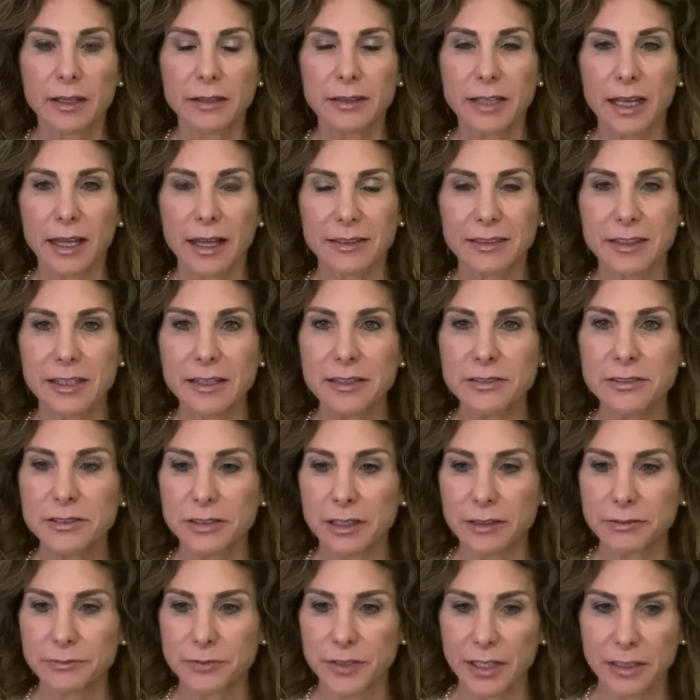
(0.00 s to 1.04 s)
that
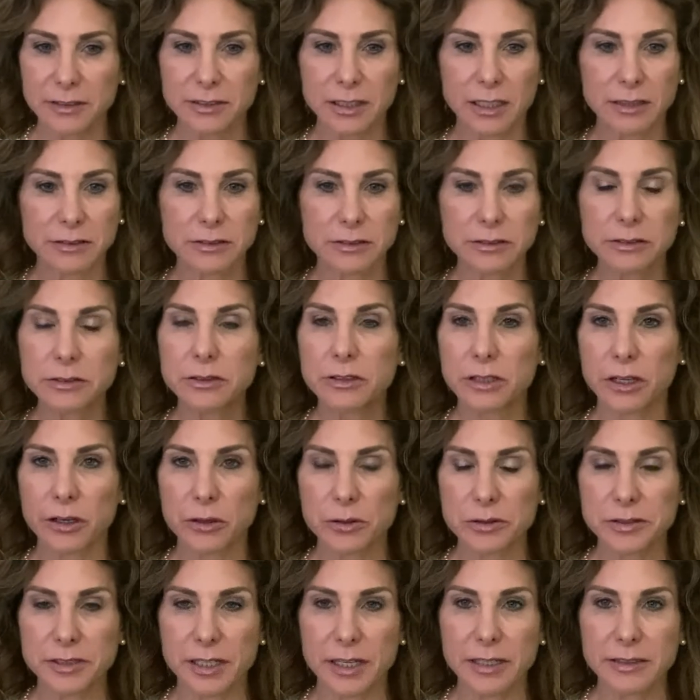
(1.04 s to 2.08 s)
this effect on
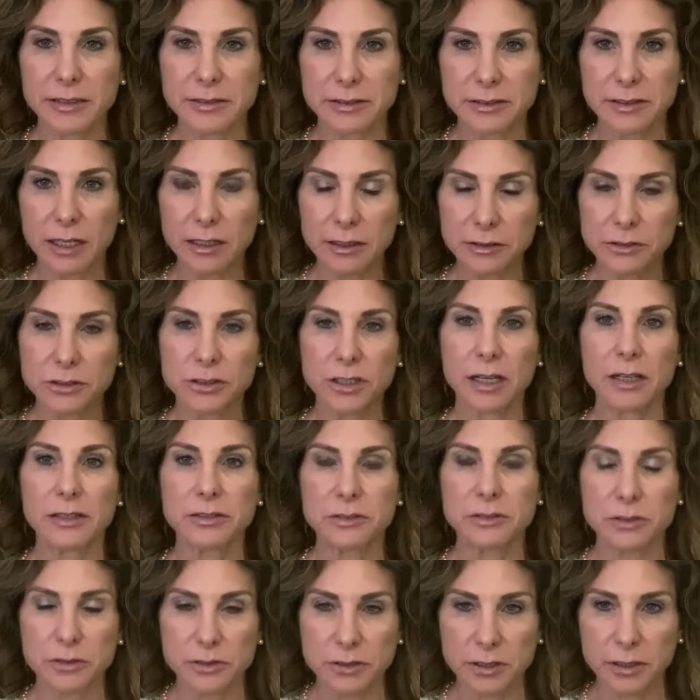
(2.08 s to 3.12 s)
glucose is not
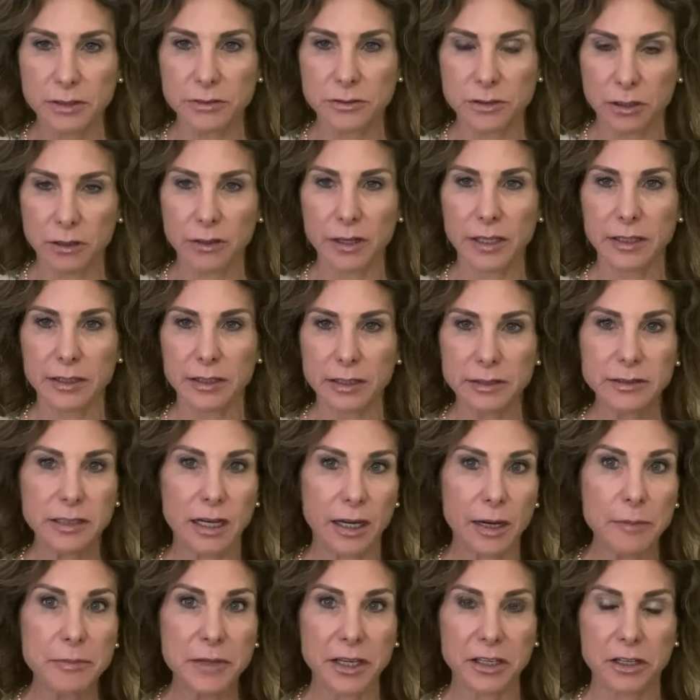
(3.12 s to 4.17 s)
just during the
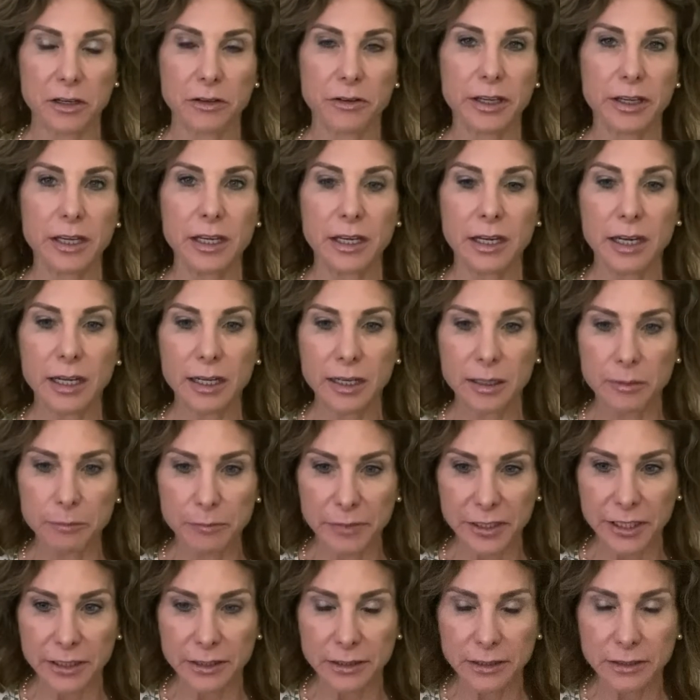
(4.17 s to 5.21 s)
time that you're eating a
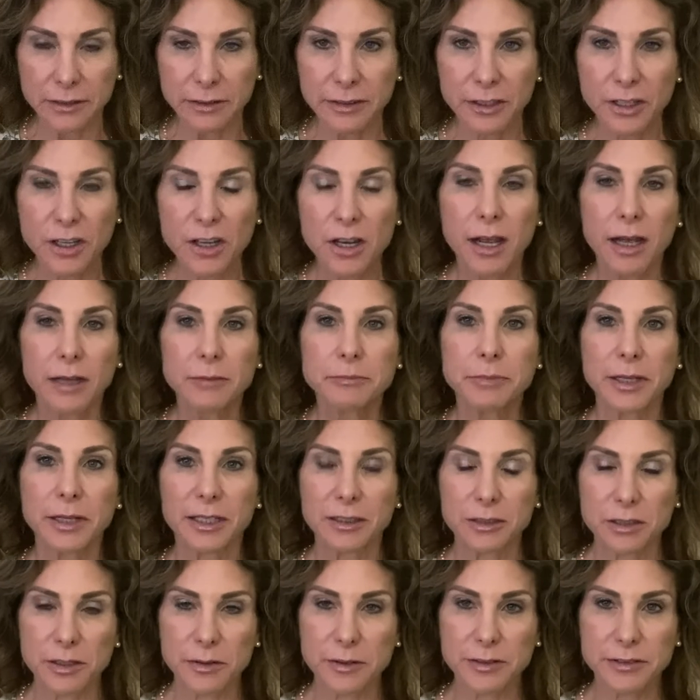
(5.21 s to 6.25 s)
meal,
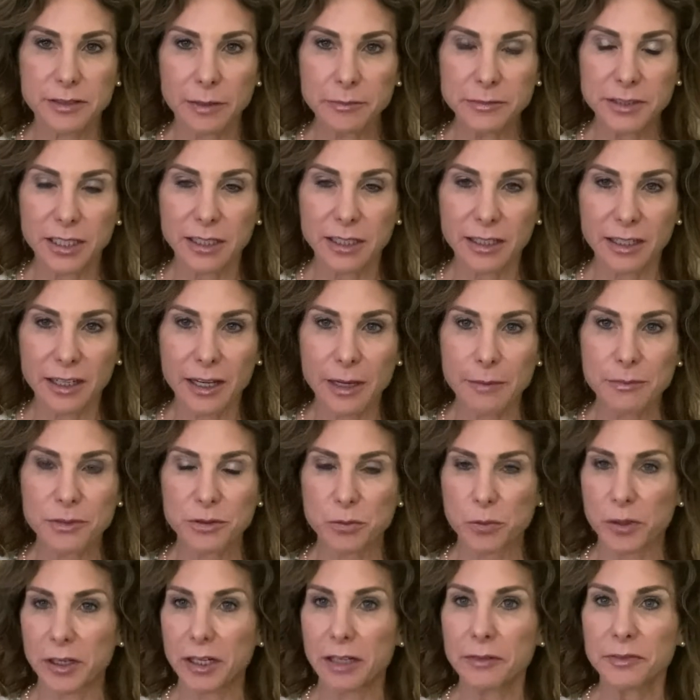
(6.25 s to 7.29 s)
but
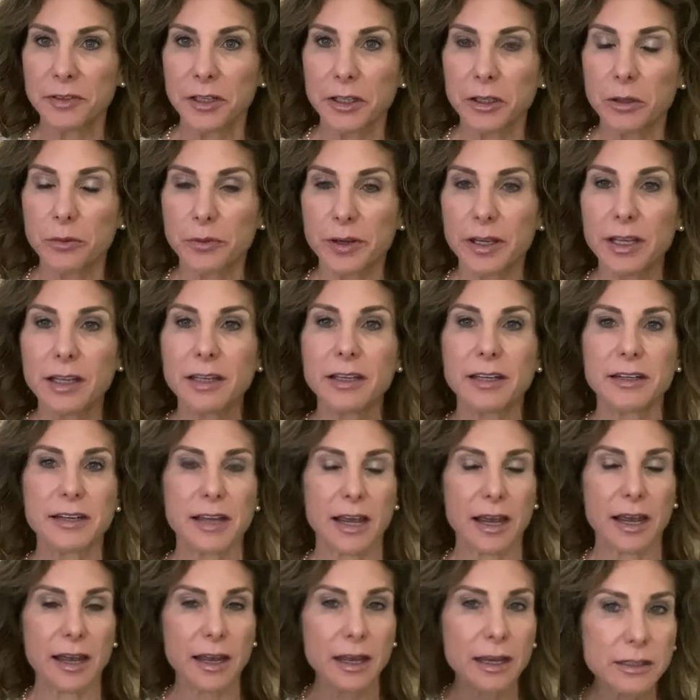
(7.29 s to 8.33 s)
sometimes whatever you eat can
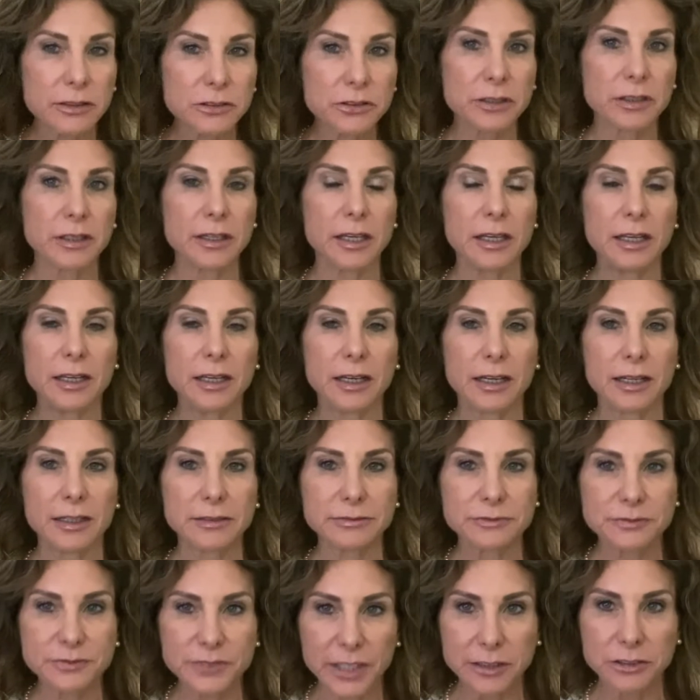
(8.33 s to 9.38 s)
actually
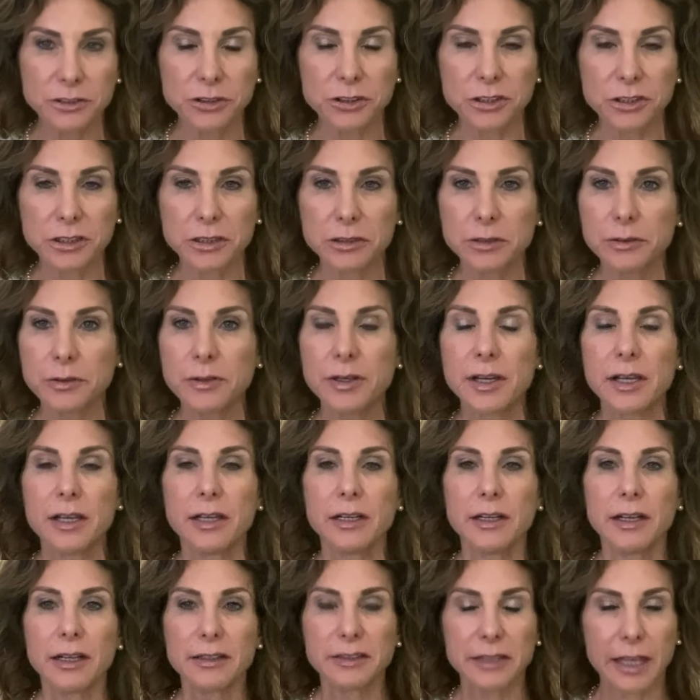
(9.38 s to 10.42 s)
affect you
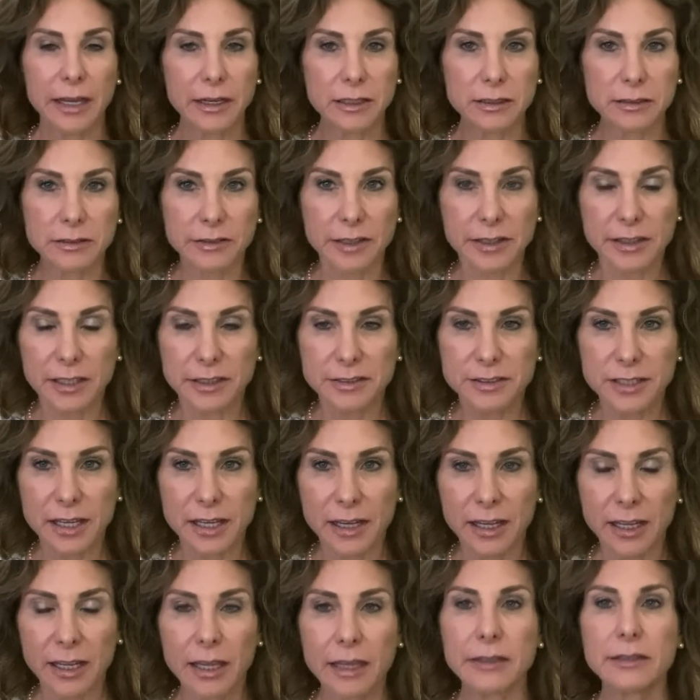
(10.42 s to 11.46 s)
later in the
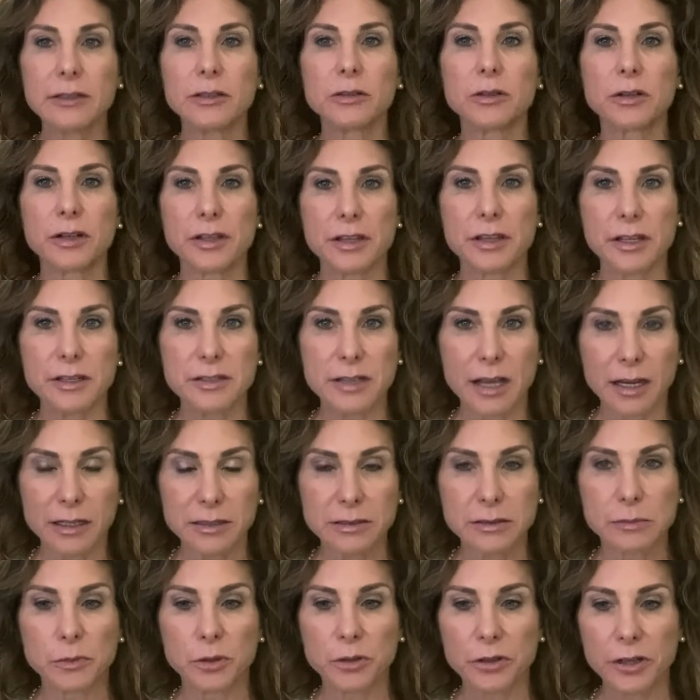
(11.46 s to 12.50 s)
day or the
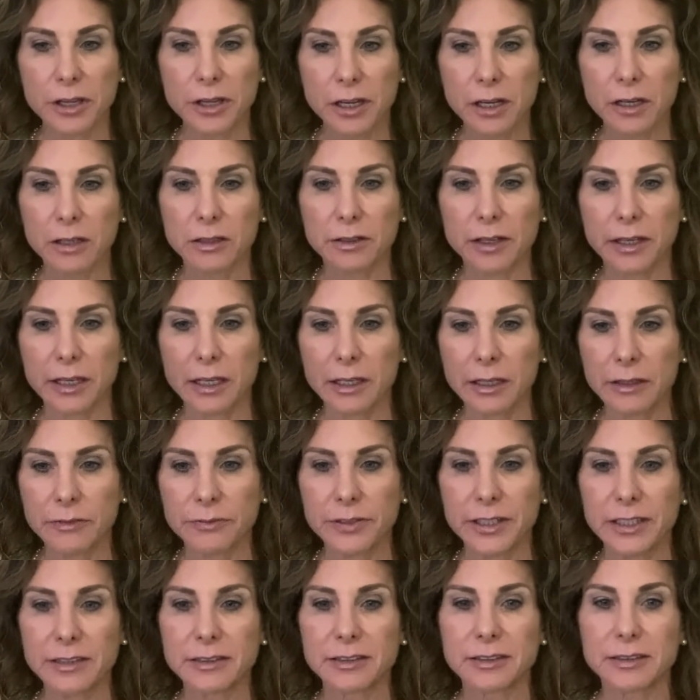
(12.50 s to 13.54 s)
next morning or
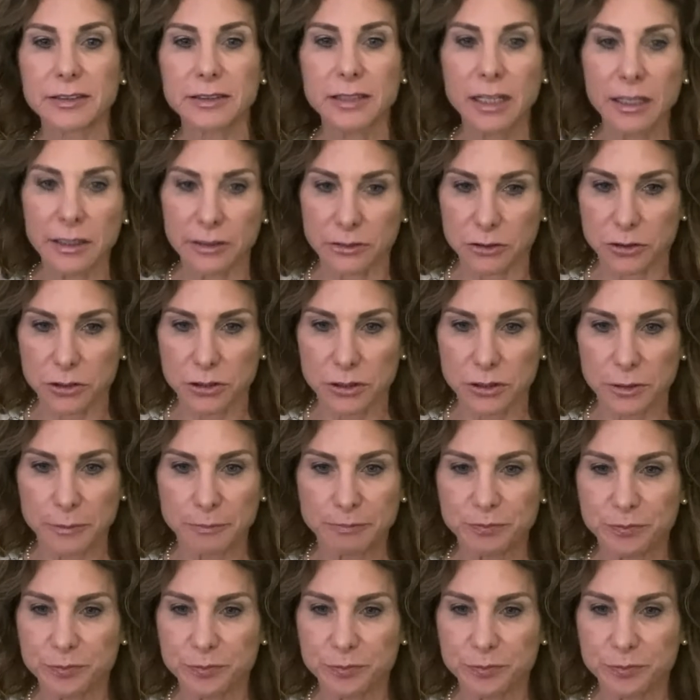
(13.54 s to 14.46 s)
even lunch.